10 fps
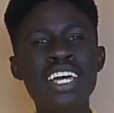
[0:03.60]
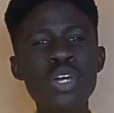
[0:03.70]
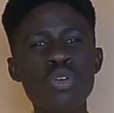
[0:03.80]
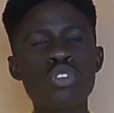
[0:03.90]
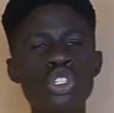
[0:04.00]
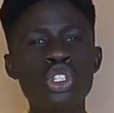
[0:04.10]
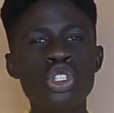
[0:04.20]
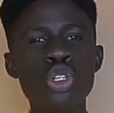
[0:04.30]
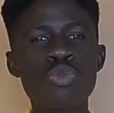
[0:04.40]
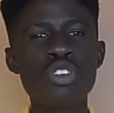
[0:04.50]
Hello
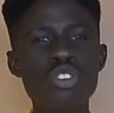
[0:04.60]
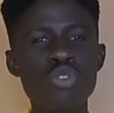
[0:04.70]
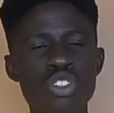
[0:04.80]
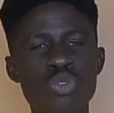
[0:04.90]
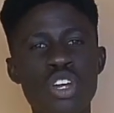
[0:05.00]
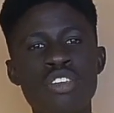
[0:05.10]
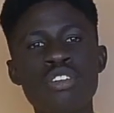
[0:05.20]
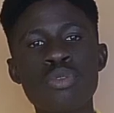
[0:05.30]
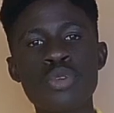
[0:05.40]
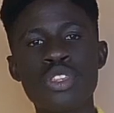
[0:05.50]
YouTube, ThinkTwice right
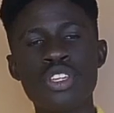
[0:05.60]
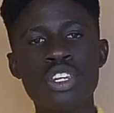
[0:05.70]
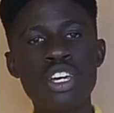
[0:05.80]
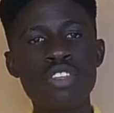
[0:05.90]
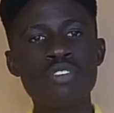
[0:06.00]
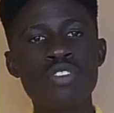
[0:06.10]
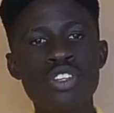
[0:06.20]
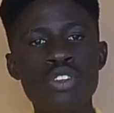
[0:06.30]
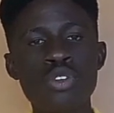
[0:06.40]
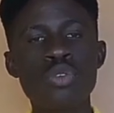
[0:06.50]
here with another
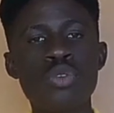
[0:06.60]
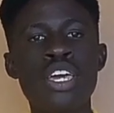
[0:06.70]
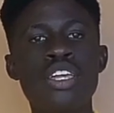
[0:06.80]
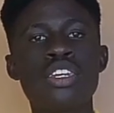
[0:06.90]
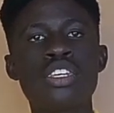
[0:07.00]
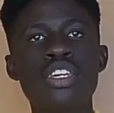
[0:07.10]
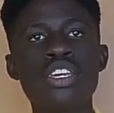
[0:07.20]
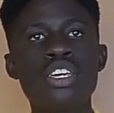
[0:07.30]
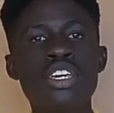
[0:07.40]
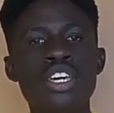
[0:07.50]
video, and
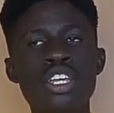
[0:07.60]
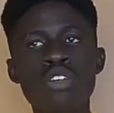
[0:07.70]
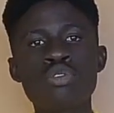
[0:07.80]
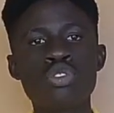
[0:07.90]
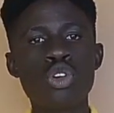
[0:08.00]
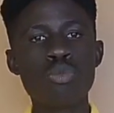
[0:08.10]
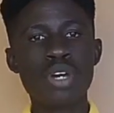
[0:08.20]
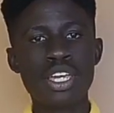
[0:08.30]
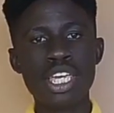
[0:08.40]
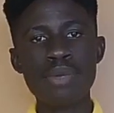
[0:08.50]
hello to all
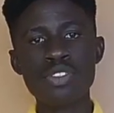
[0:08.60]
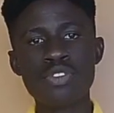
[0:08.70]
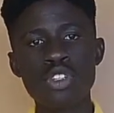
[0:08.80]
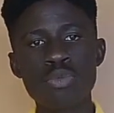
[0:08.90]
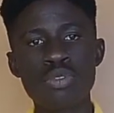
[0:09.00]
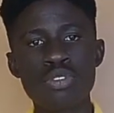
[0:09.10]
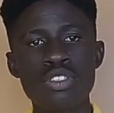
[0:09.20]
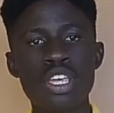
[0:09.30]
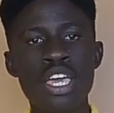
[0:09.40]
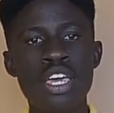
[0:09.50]
my game
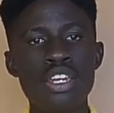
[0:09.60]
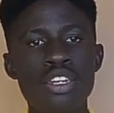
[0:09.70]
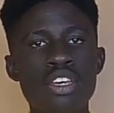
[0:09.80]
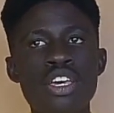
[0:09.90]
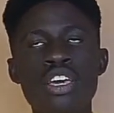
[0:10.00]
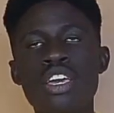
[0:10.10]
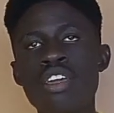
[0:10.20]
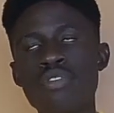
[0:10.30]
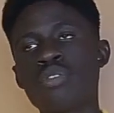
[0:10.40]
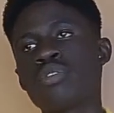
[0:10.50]
developers and
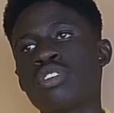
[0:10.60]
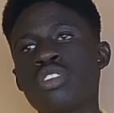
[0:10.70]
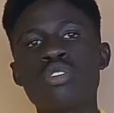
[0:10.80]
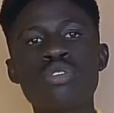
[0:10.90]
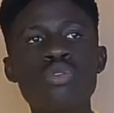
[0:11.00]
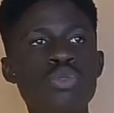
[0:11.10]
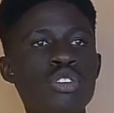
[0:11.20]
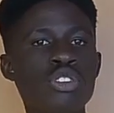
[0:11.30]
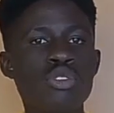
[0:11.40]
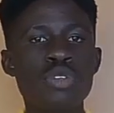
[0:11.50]
everyone who
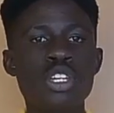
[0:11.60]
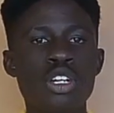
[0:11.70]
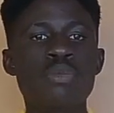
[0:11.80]
wants to become